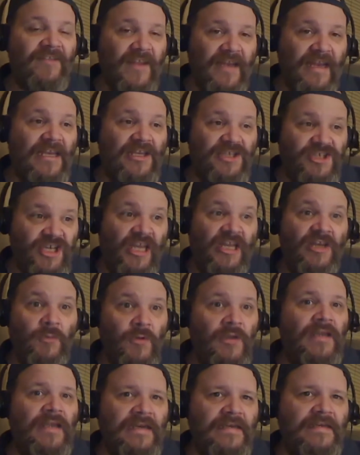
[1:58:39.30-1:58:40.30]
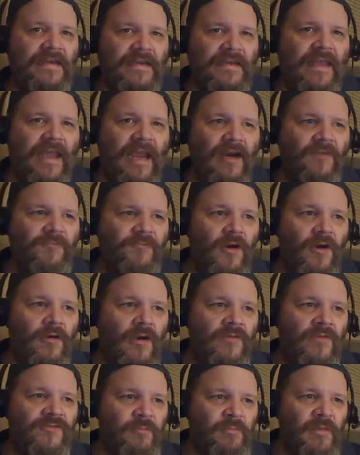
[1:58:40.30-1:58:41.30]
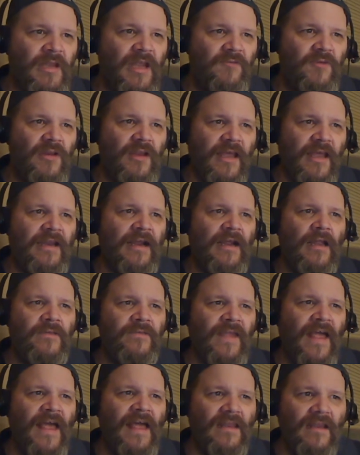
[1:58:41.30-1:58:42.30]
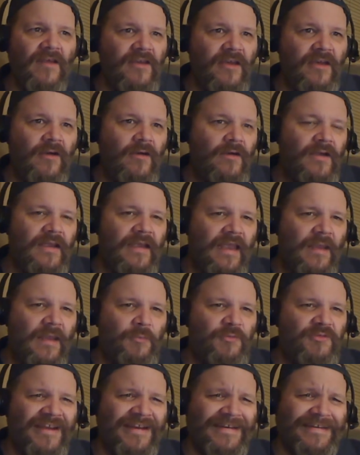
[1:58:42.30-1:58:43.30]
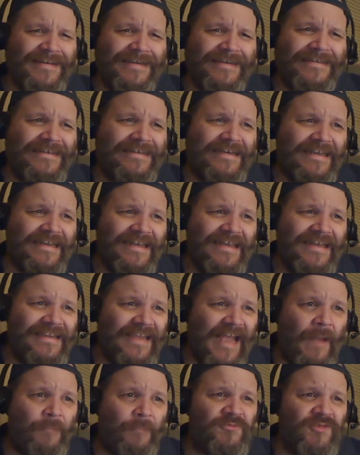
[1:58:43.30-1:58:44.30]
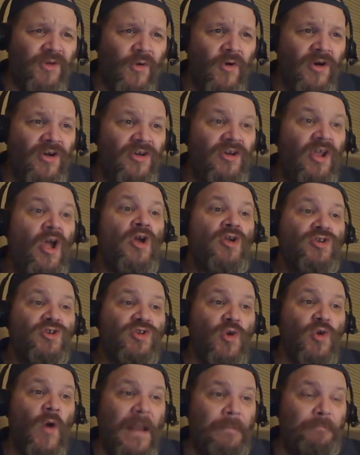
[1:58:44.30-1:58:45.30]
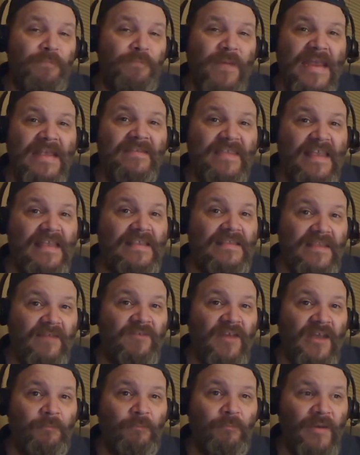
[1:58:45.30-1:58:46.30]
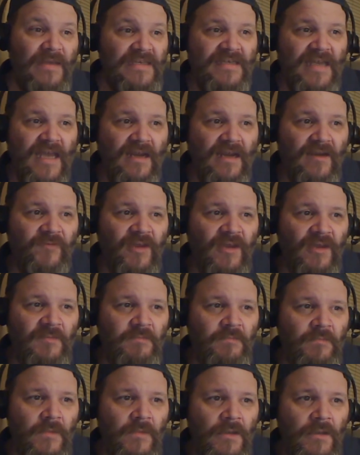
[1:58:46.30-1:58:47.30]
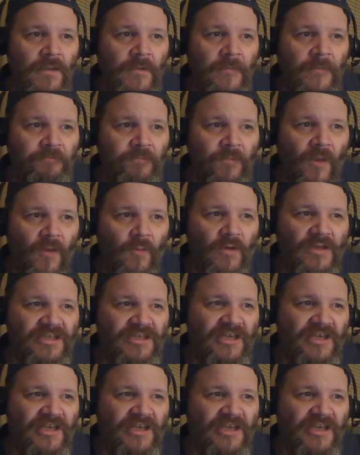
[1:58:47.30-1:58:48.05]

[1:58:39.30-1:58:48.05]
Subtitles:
that he genuinely did care for her on some level. And on that level, he was kind of like, I'm torn. Do I beat the living piss out of him, which